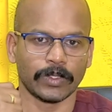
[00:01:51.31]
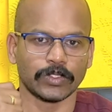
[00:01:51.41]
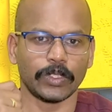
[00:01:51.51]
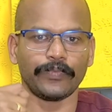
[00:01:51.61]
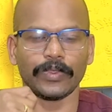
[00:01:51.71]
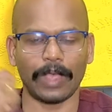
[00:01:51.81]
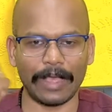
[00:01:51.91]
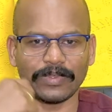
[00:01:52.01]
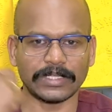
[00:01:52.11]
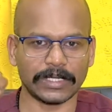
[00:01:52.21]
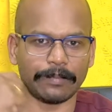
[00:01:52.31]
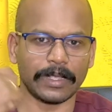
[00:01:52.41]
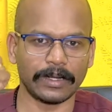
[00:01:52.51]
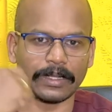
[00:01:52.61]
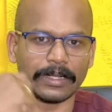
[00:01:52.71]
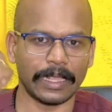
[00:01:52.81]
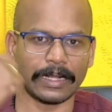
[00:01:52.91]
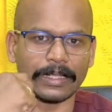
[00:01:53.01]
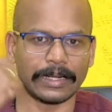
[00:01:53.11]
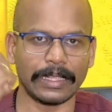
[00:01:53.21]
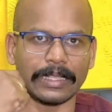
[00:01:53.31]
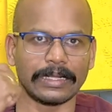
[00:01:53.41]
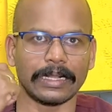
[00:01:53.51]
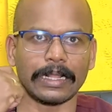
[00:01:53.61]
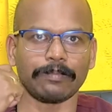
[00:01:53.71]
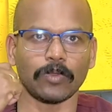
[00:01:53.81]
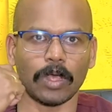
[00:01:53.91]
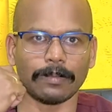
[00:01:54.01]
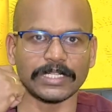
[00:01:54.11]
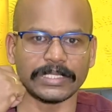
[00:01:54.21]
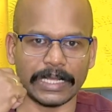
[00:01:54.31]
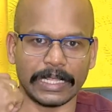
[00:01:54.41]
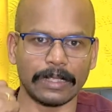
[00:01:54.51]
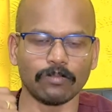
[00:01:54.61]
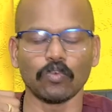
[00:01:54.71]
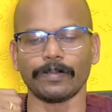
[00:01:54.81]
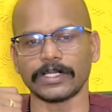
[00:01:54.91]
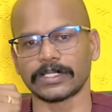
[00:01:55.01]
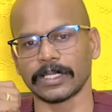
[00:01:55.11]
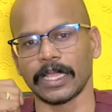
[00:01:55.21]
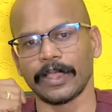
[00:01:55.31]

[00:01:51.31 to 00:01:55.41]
So, if you have a tremor, it can create an abnormal shaking movements